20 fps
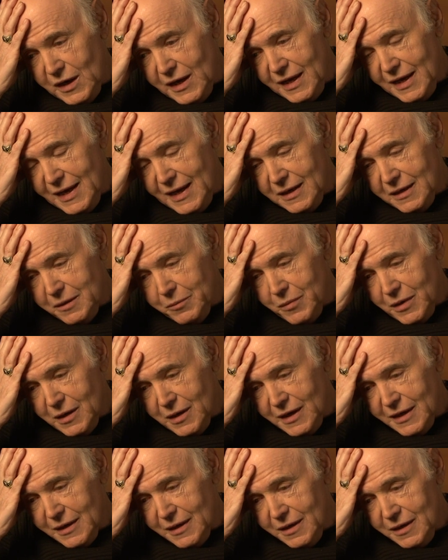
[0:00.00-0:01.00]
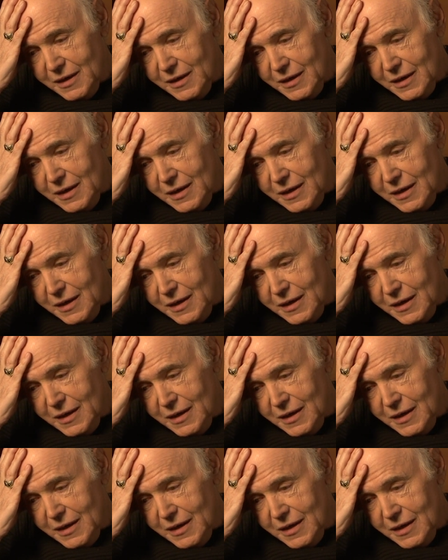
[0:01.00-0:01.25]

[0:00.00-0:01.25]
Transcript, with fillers: I had in mind.